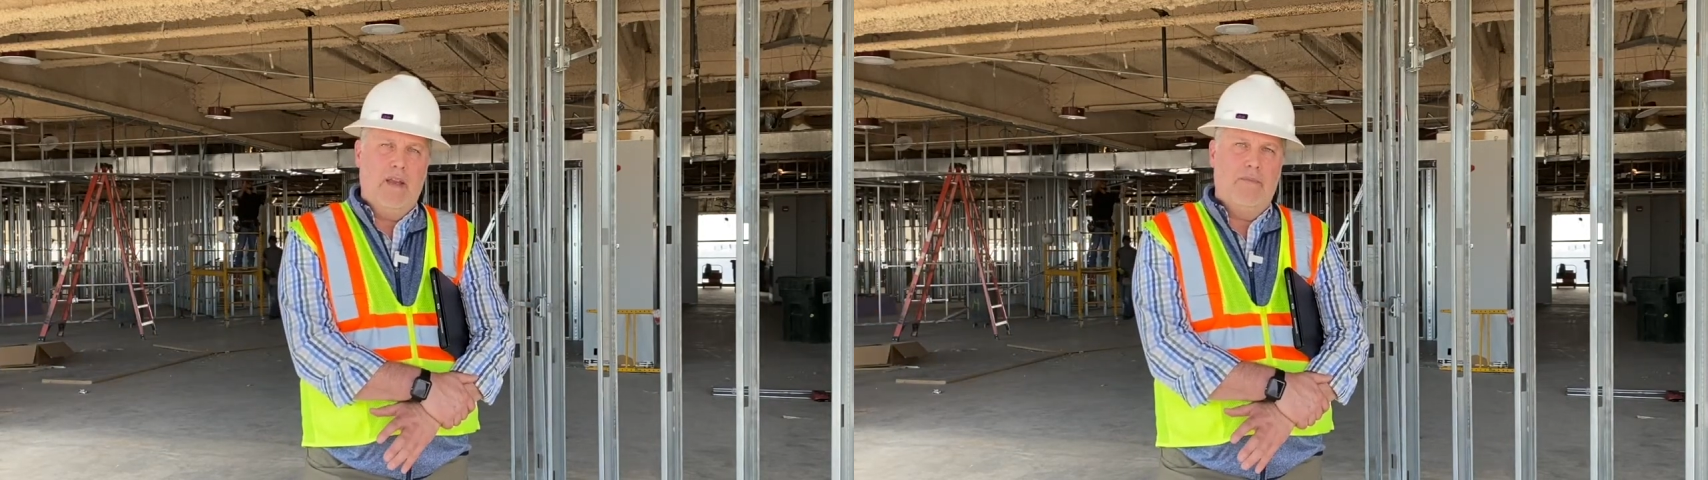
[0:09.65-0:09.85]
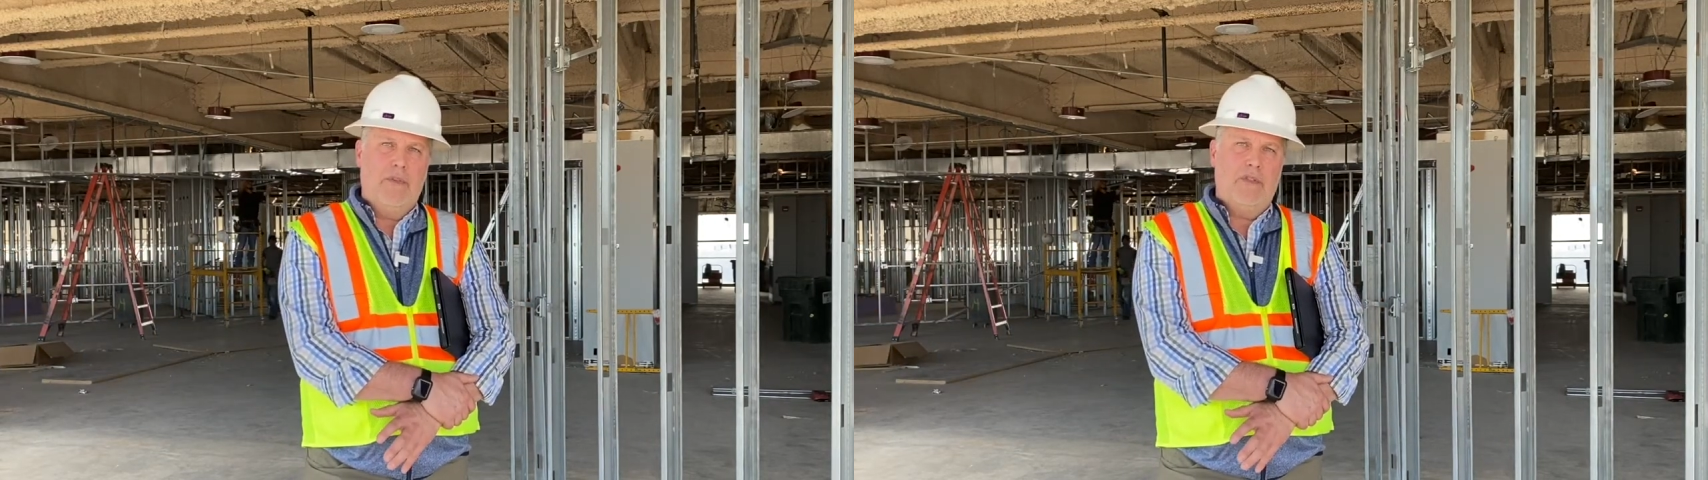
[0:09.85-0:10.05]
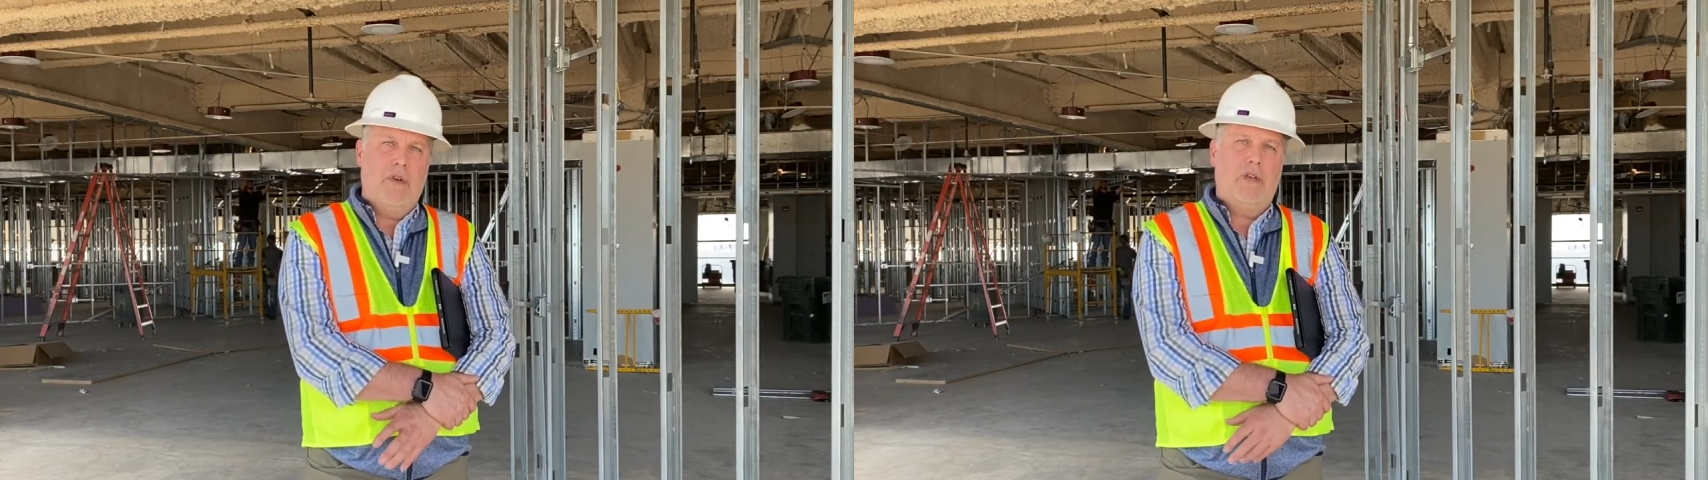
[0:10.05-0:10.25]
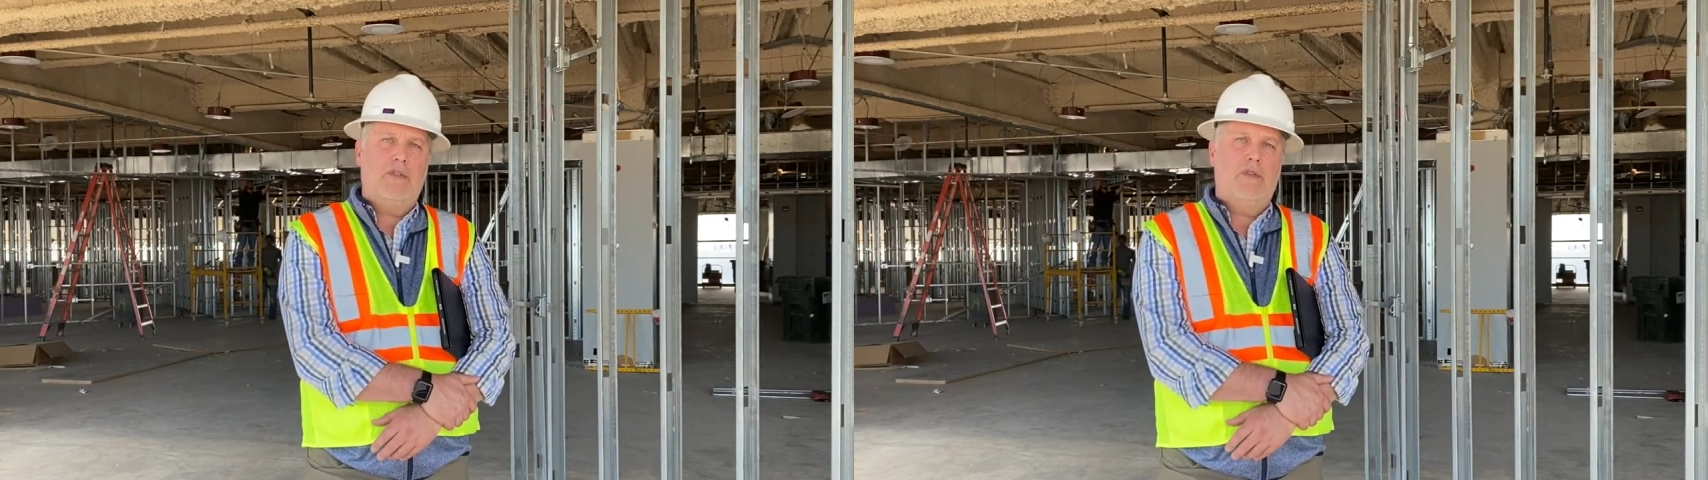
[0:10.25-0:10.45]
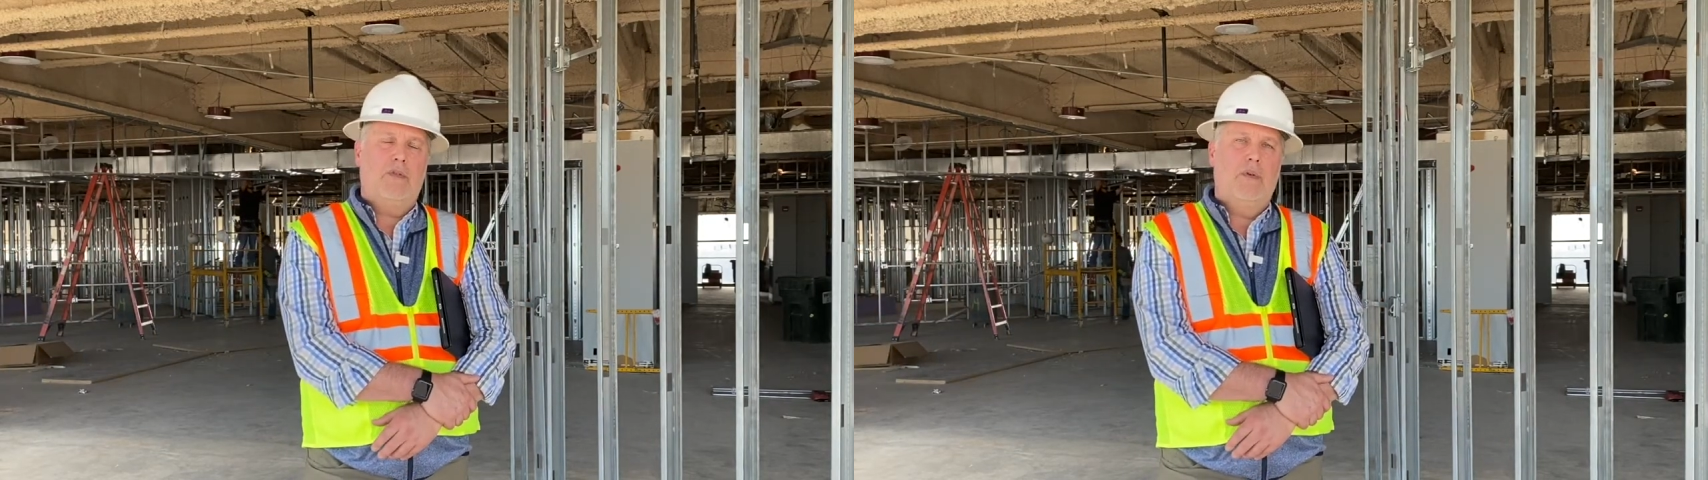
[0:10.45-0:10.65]

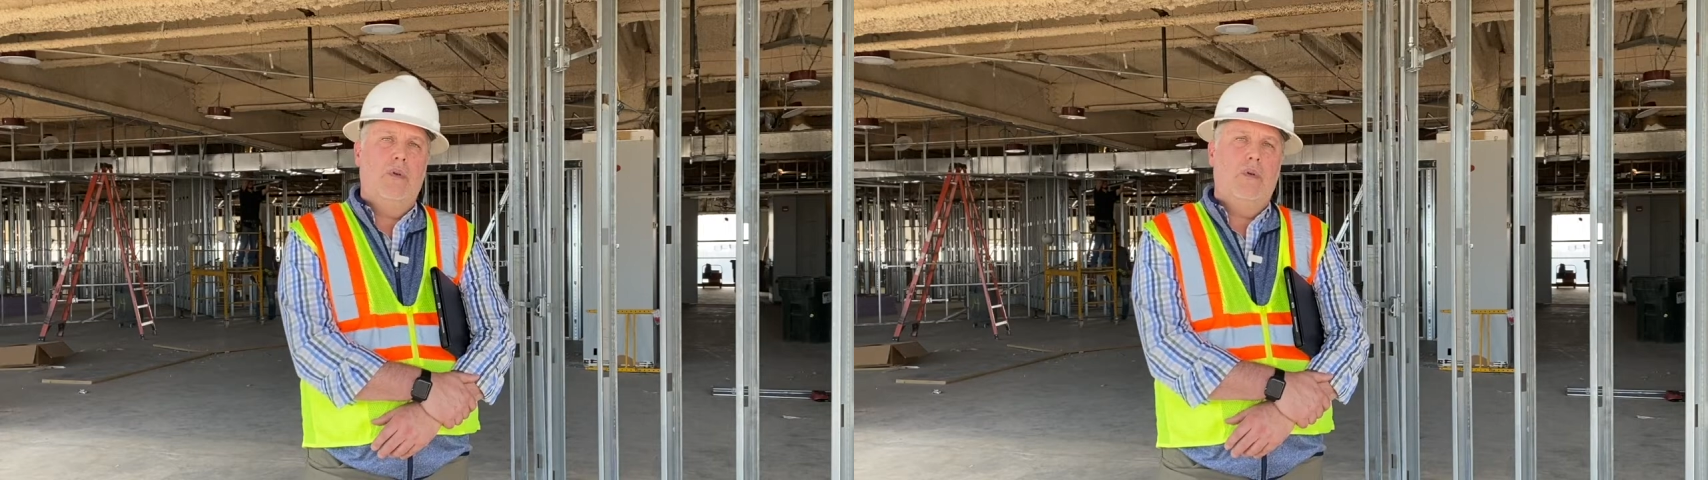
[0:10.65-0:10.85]
infrastructure.